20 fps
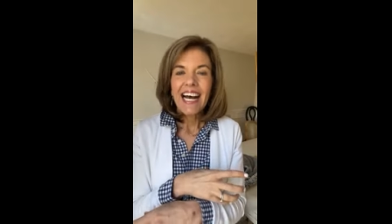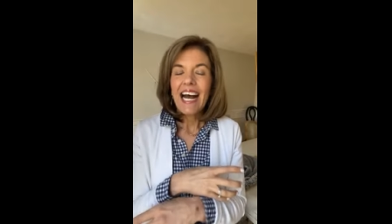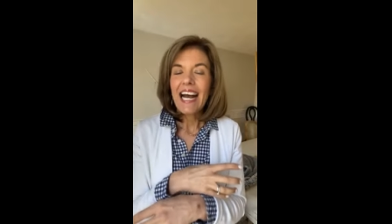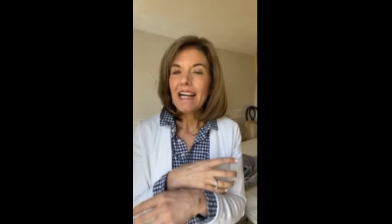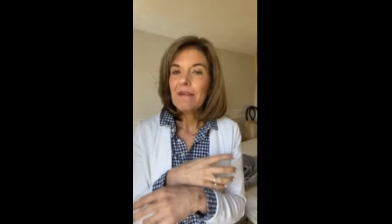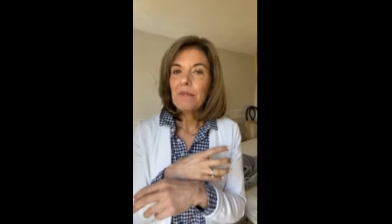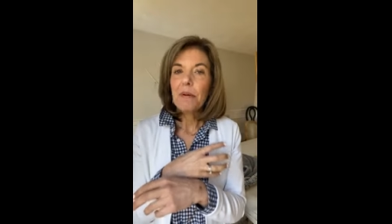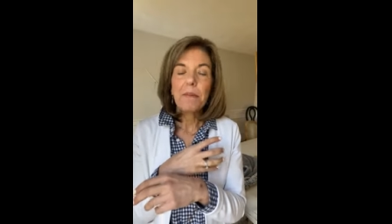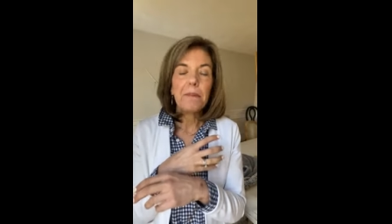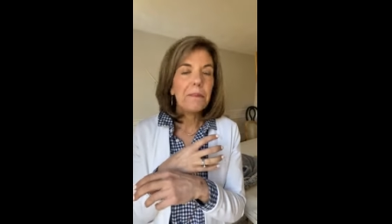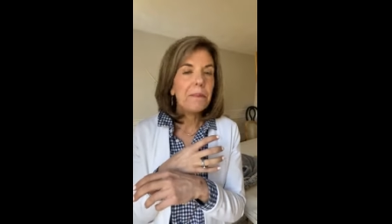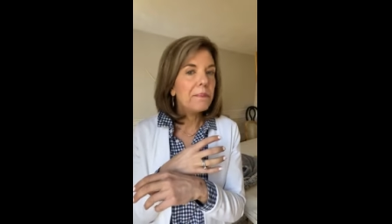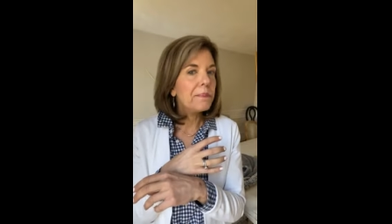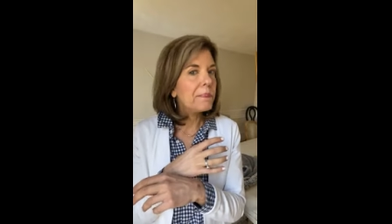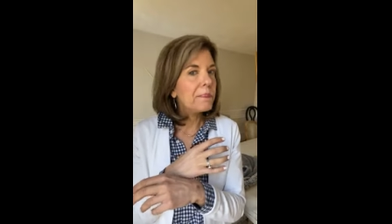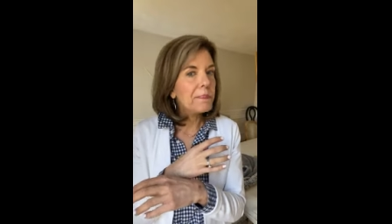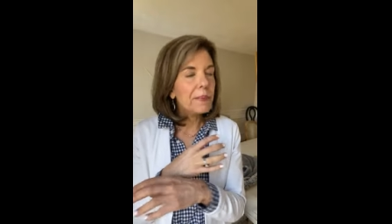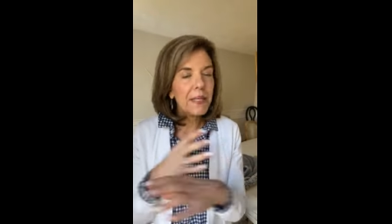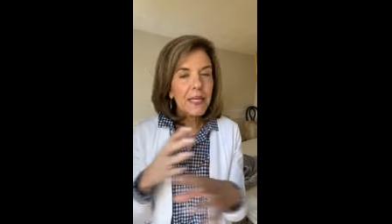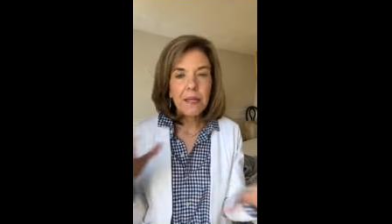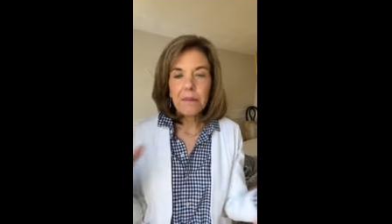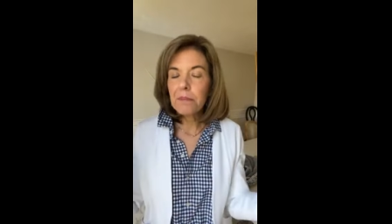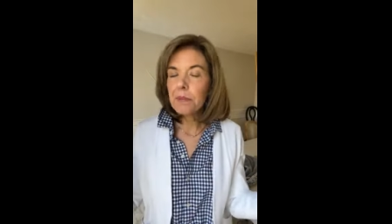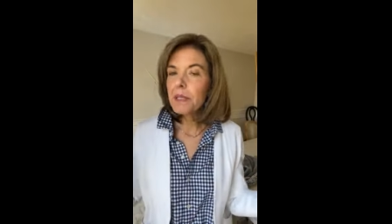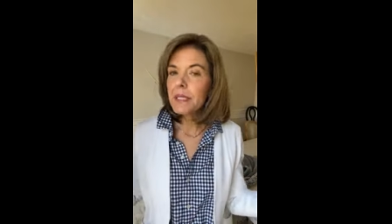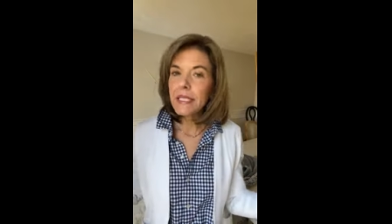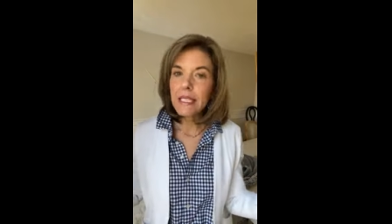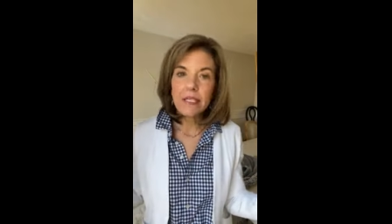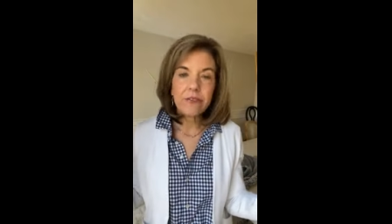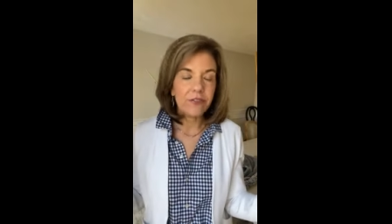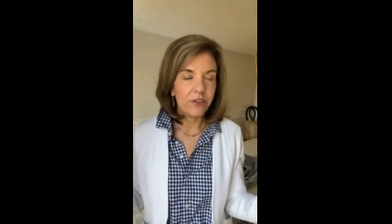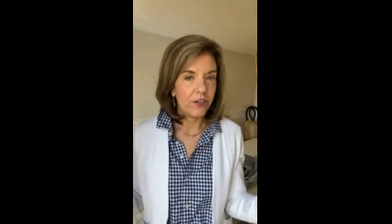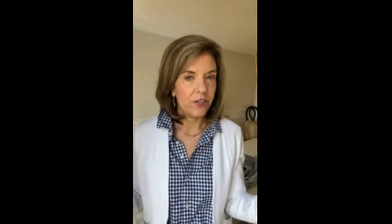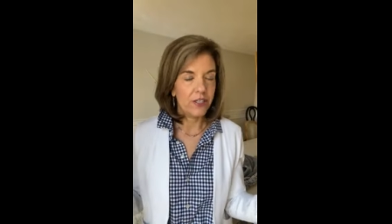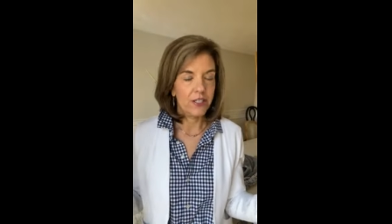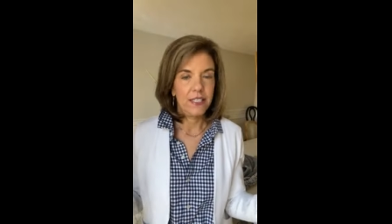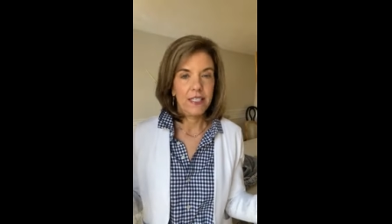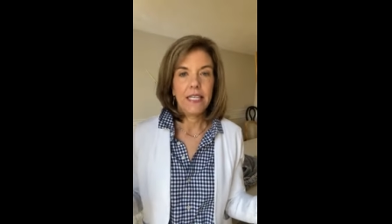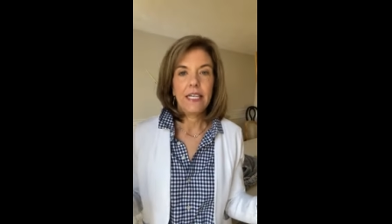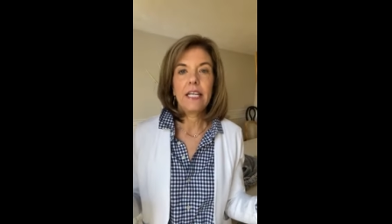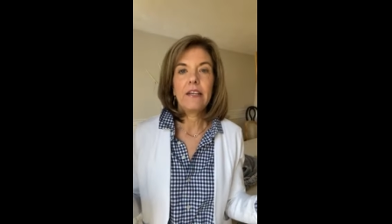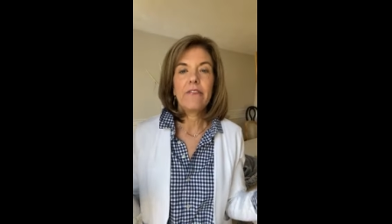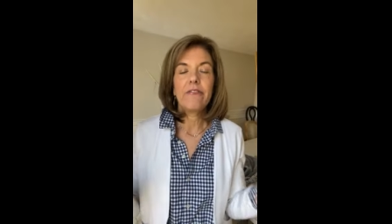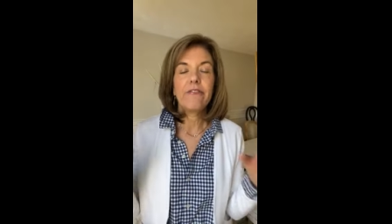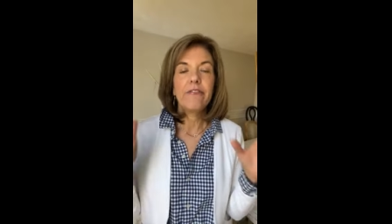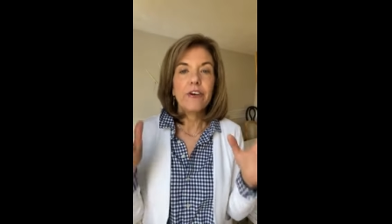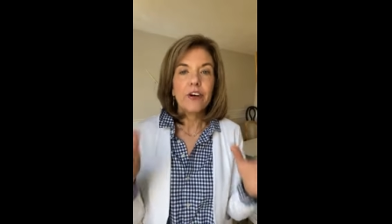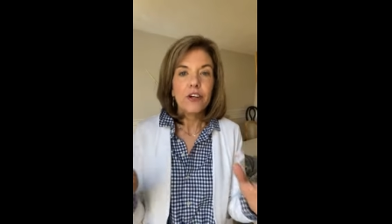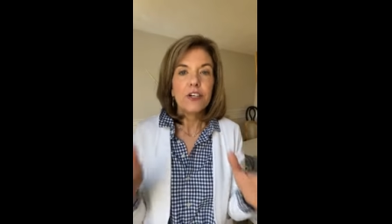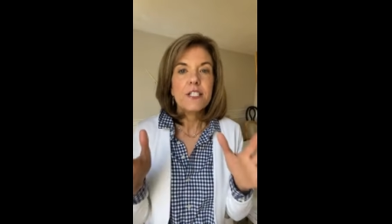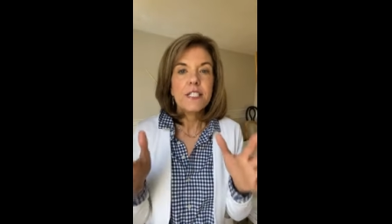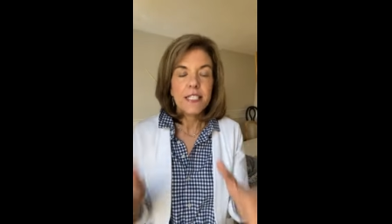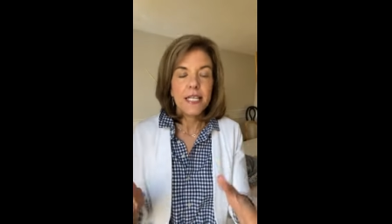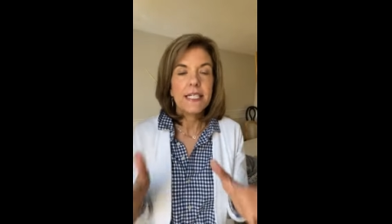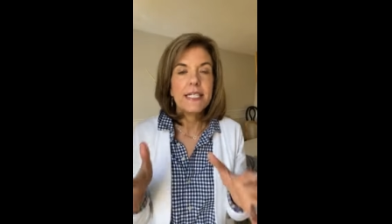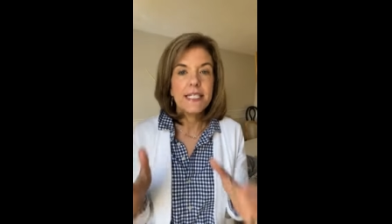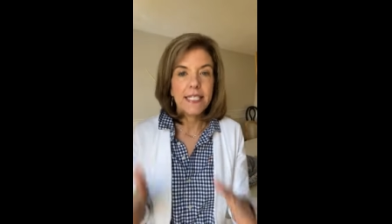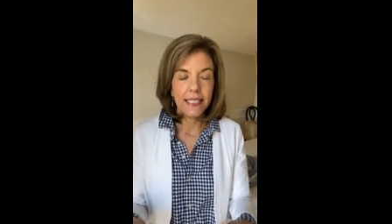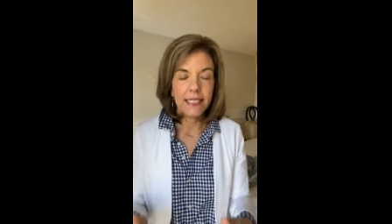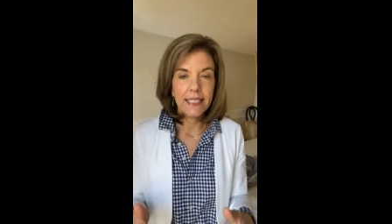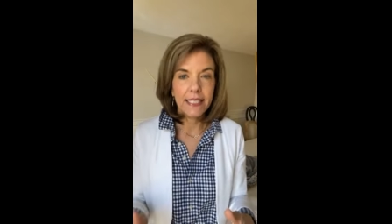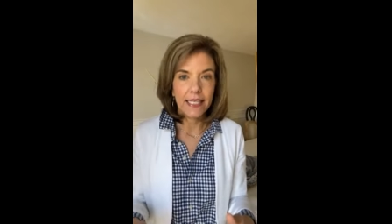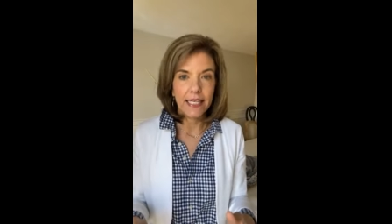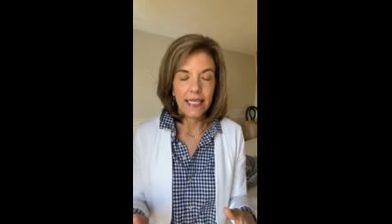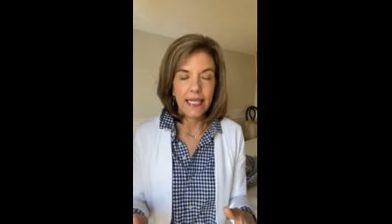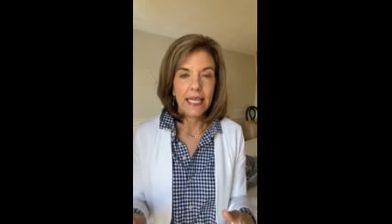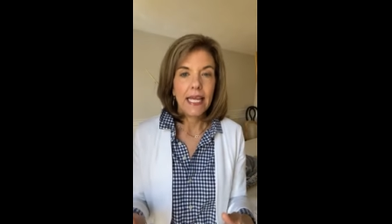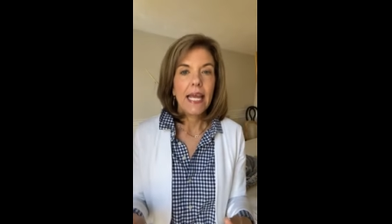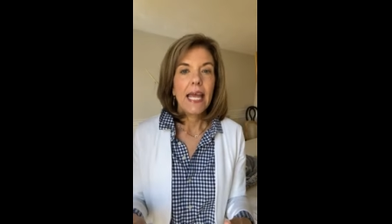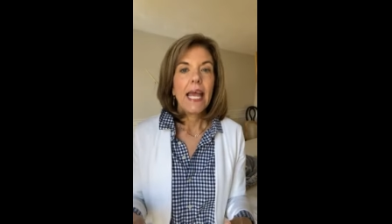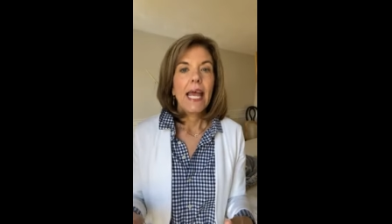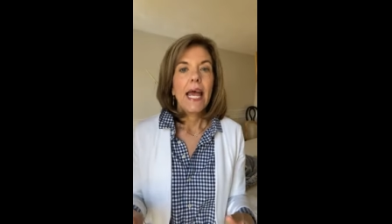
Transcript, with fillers: I'm a big believer in versatility.